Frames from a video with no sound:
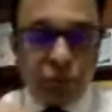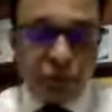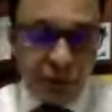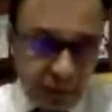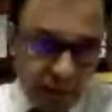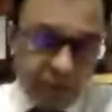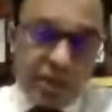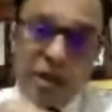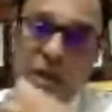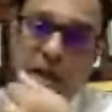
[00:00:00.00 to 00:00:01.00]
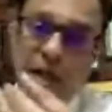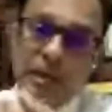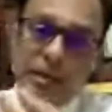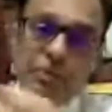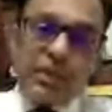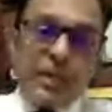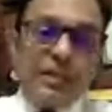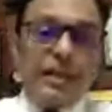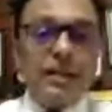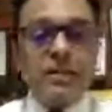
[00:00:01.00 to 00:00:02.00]
woman are. And that
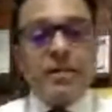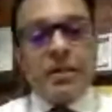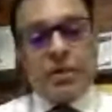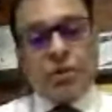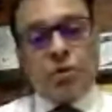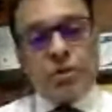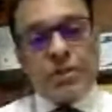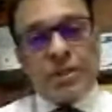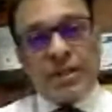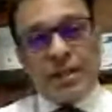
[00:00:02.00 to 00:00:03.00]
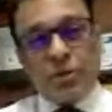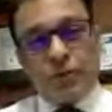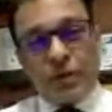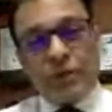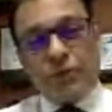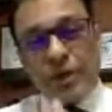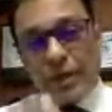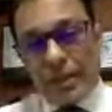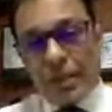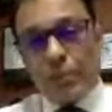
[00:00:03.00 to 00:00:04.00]
can cause a kind of
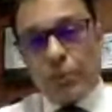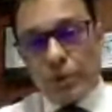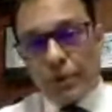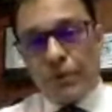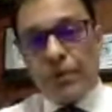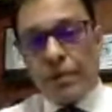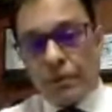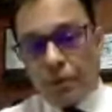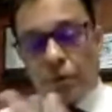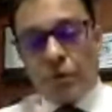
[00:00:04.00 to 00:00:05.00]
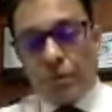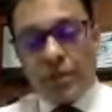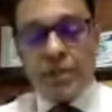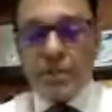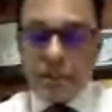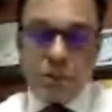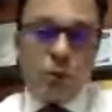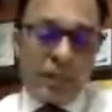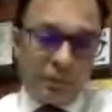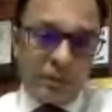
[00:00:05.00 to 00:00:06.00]
unfriendly atmosphere for pregnancy to
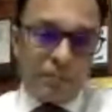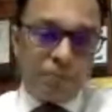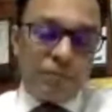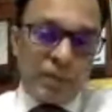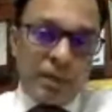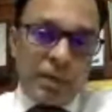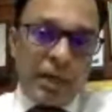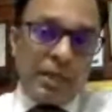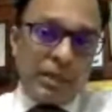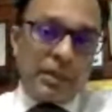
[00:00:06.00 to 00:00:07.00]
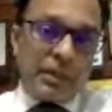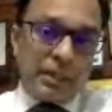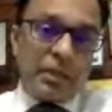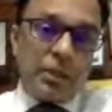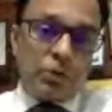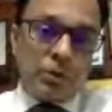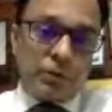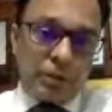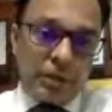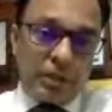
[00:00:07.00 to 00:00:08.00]
happen. And that can lead to
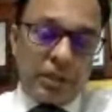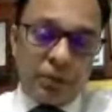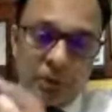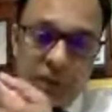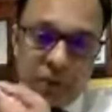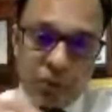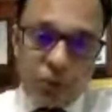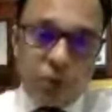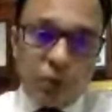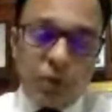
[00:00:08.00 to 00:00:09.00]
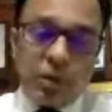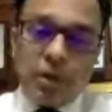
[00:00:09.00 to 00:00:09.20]
infertility. Now, there is no